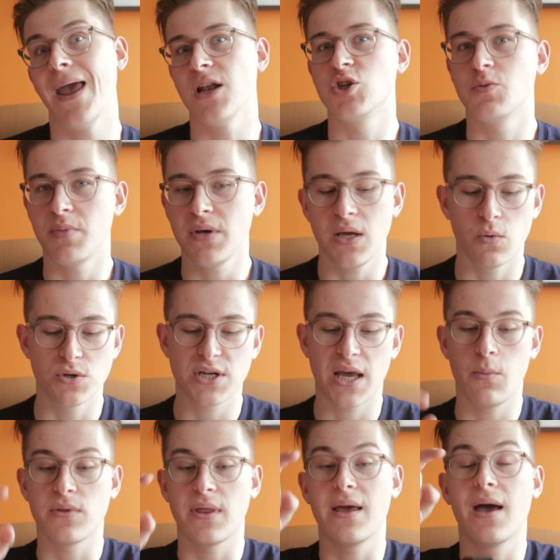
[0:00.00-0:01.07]
HP, which
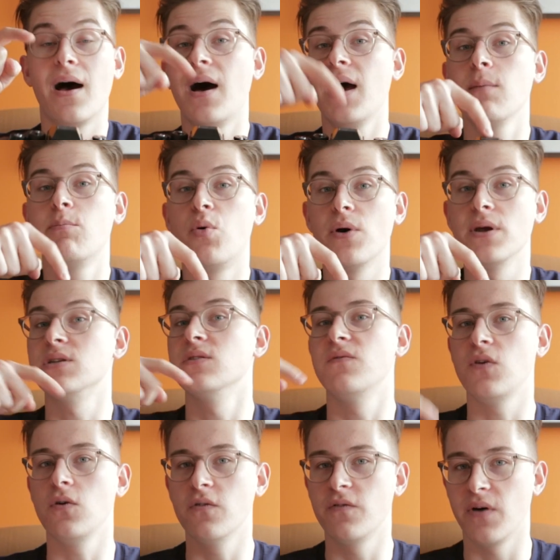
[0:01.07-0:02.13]
came with a high point
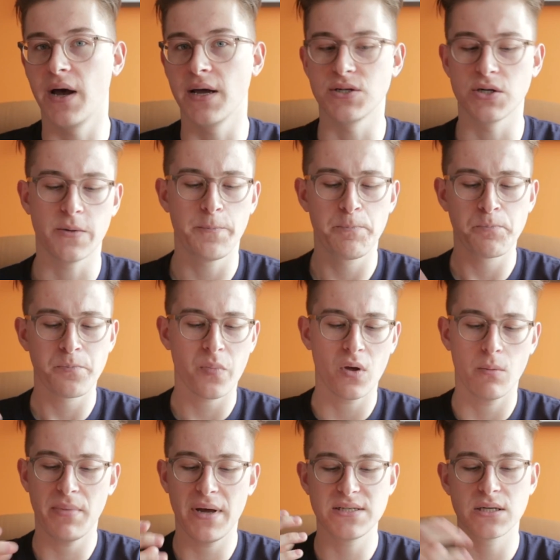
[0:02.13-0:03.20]
viewfinder.
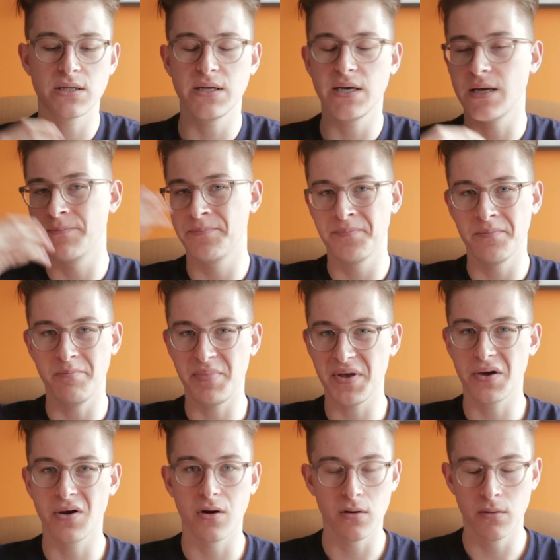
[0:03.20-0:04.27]
Basically,
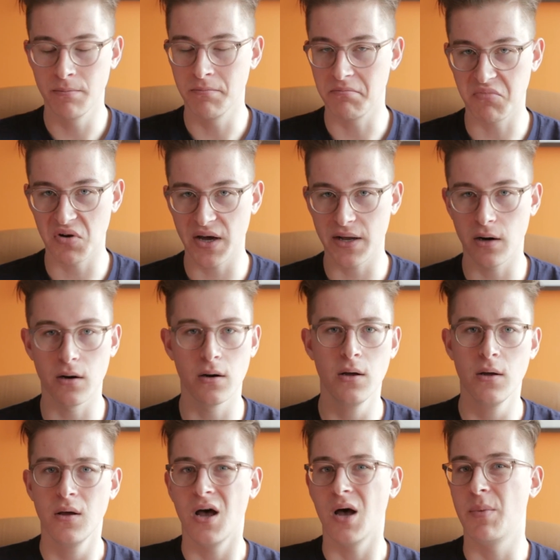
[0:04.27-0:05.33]
bigger,
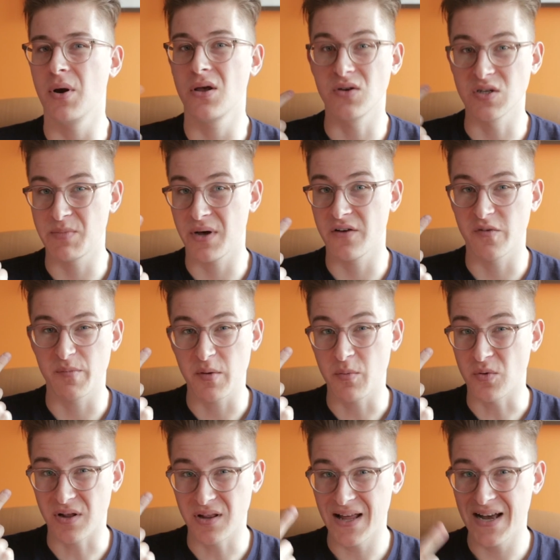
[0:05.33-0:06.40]
brighter. Apparently it was better for
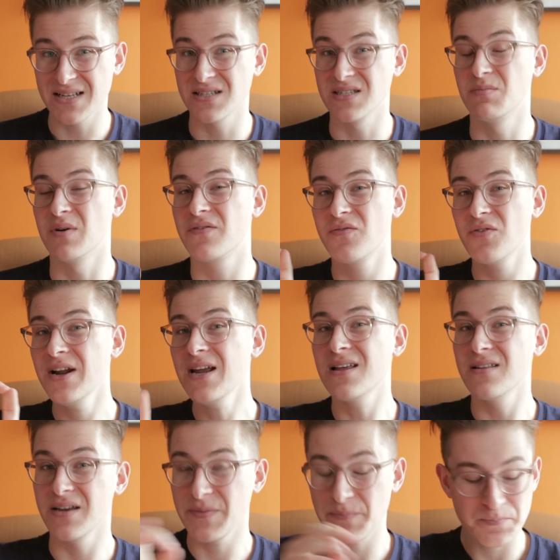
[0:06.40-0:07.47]
people with glasses, but
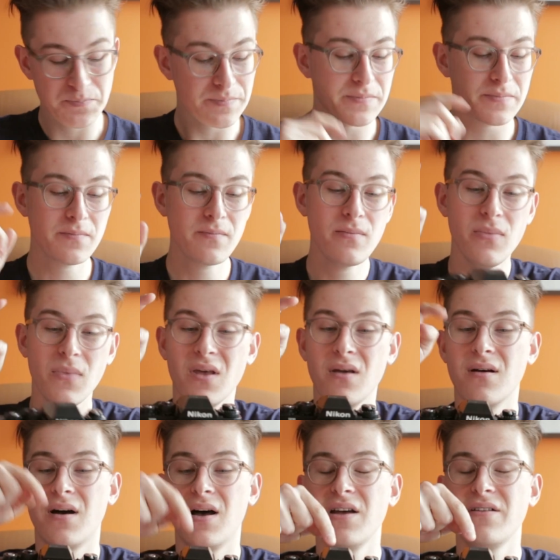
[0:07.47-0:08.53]
frankly,
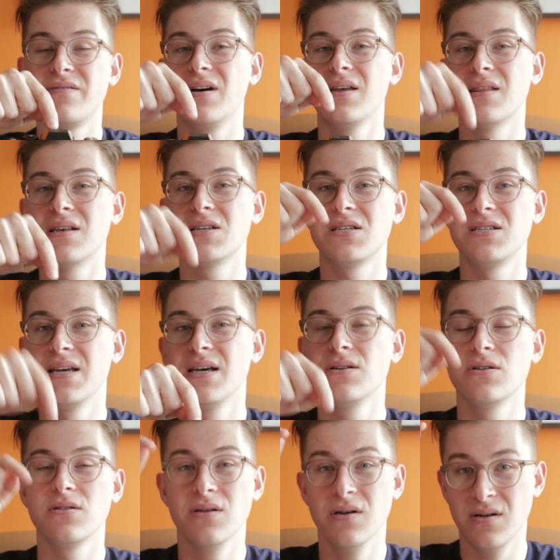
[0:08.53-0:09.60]
I find this
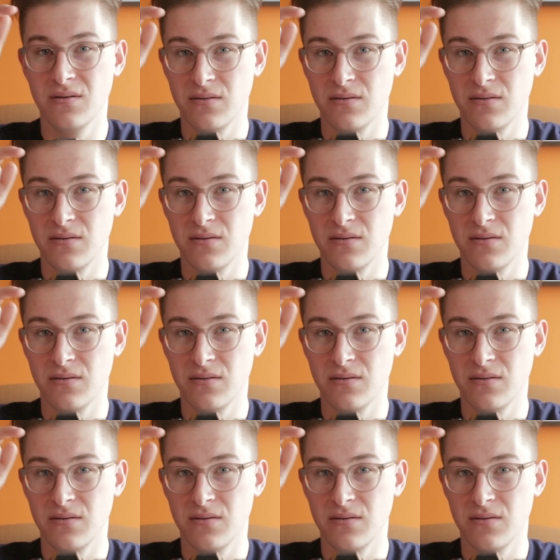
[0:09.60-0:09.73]
standard